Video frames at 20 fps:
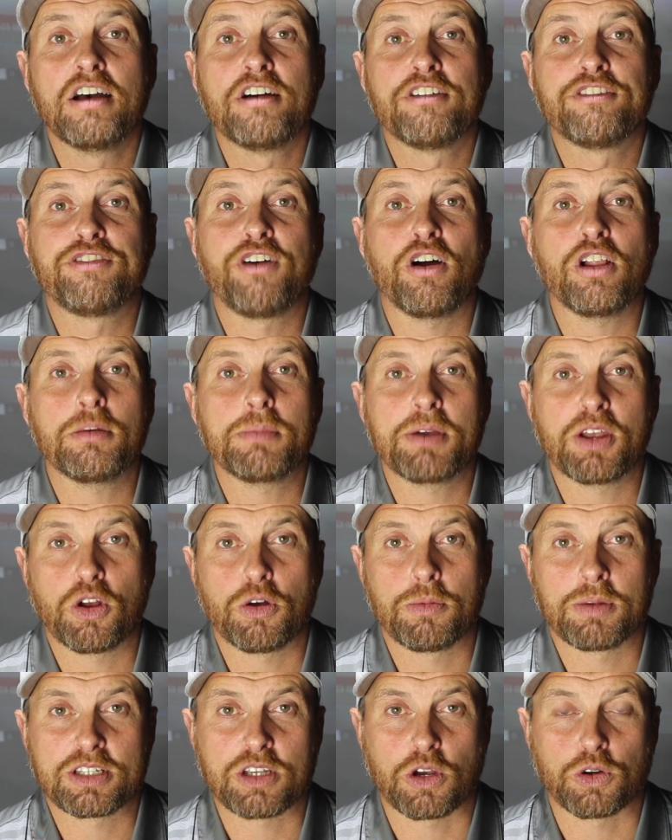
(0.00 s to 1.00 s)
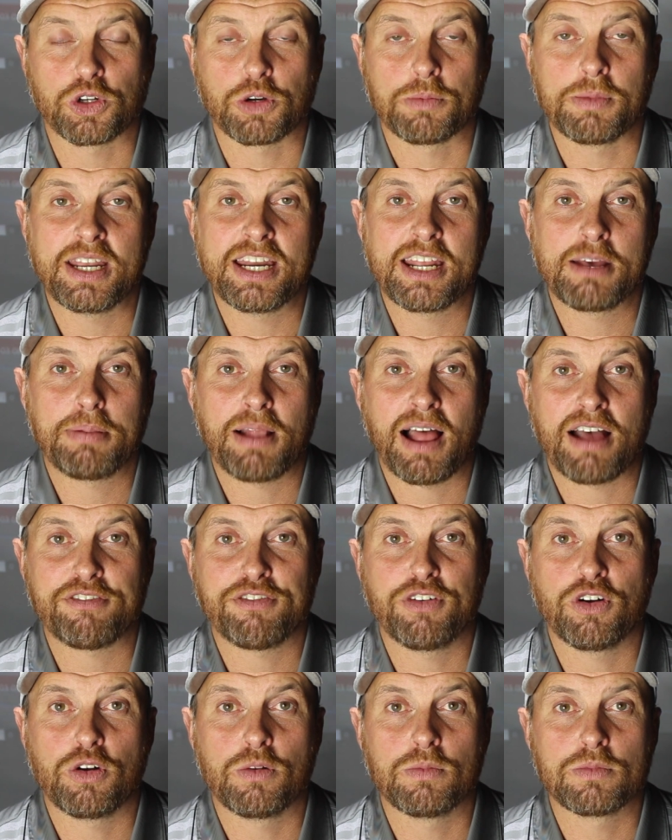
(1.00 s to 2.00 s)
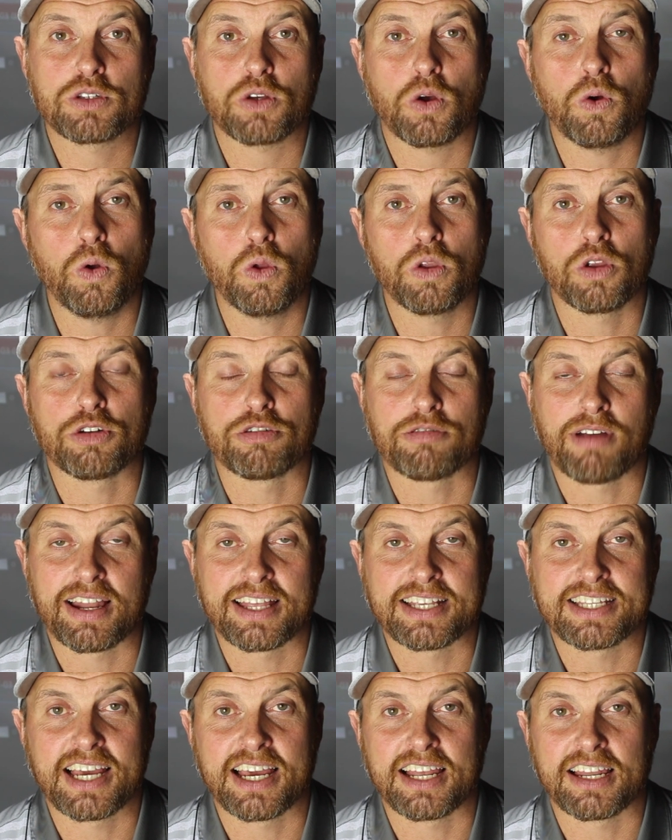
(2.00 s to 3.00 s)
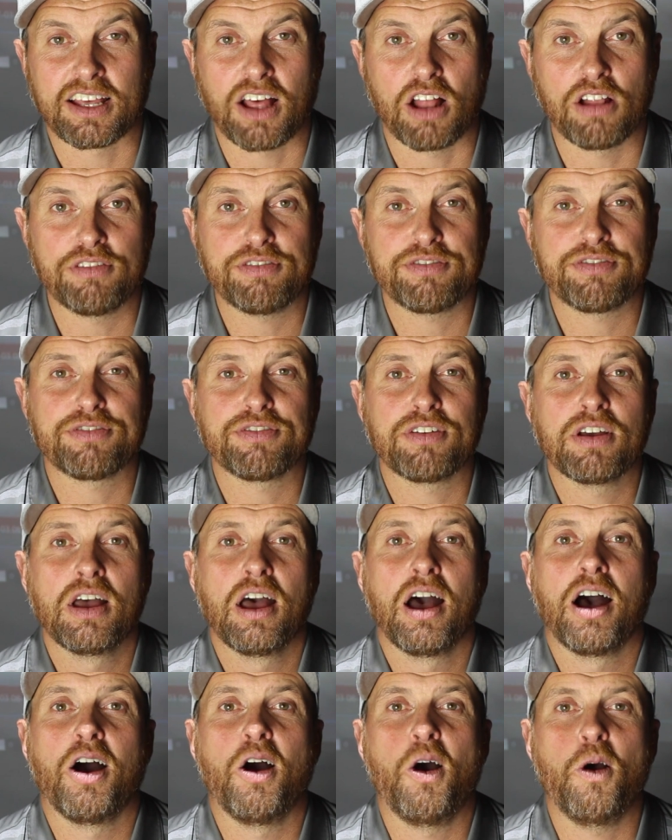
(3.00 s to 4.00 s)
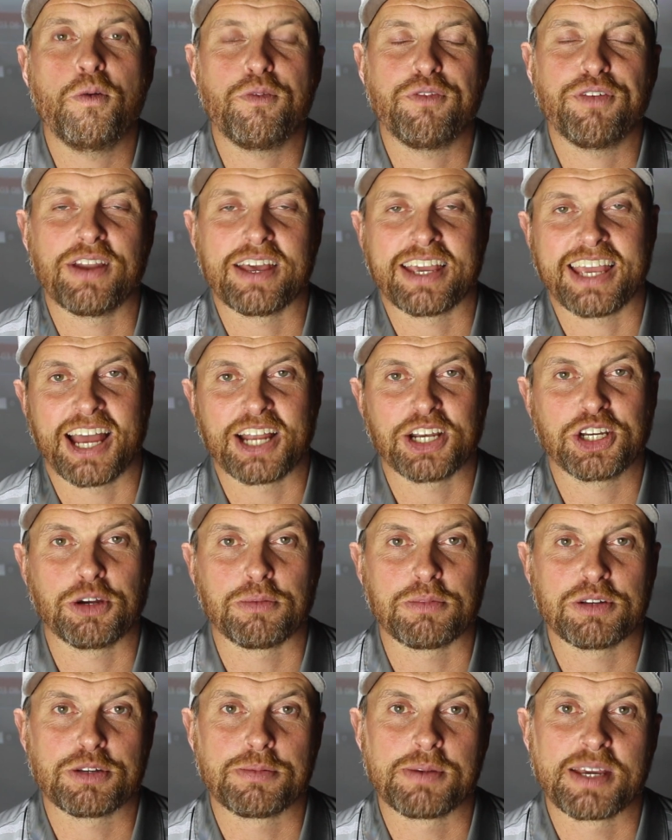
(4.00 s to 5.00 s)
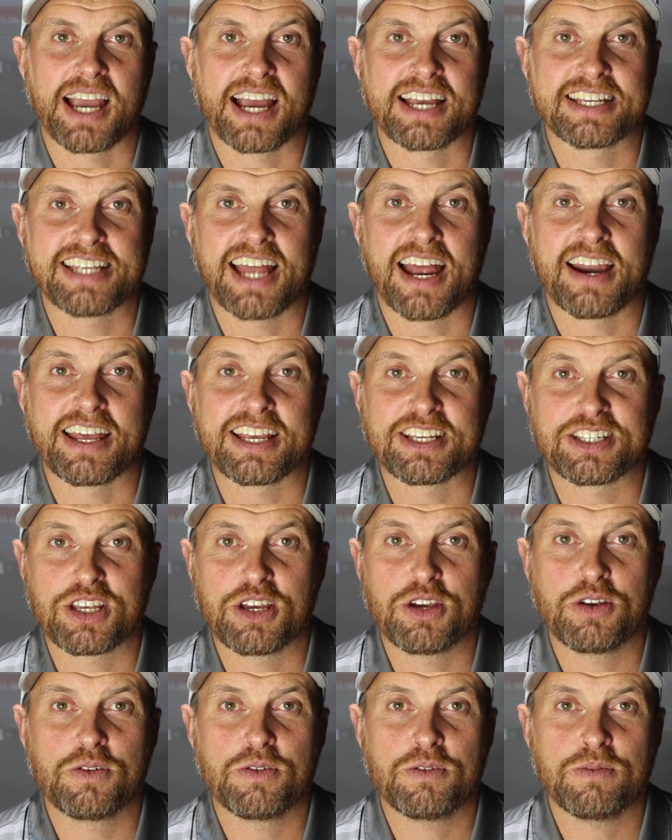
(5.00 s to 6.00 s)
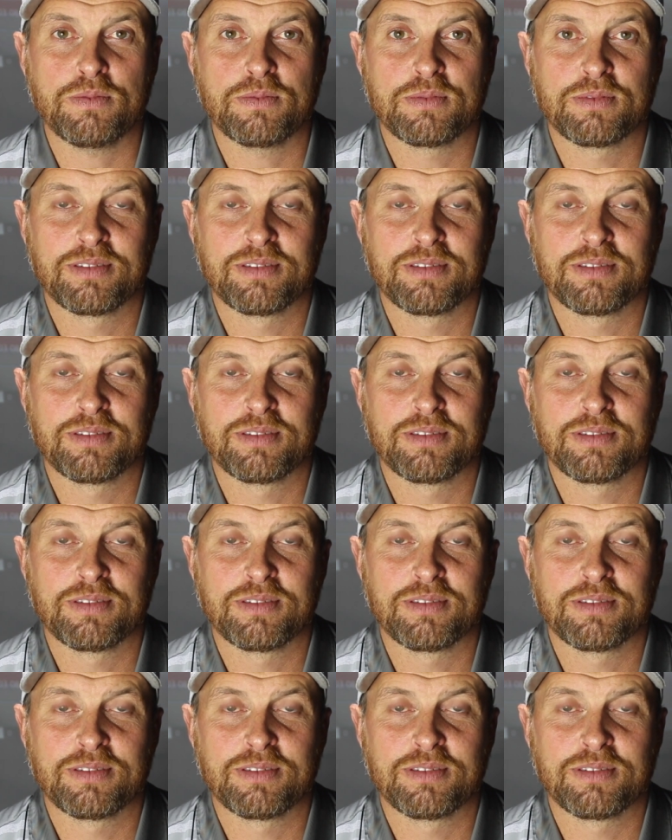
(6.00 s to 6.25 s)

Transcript: Follow me on all my social media platforms, all under Ali Taylor Golf. Hopefully catch up with some of you guys down here soon.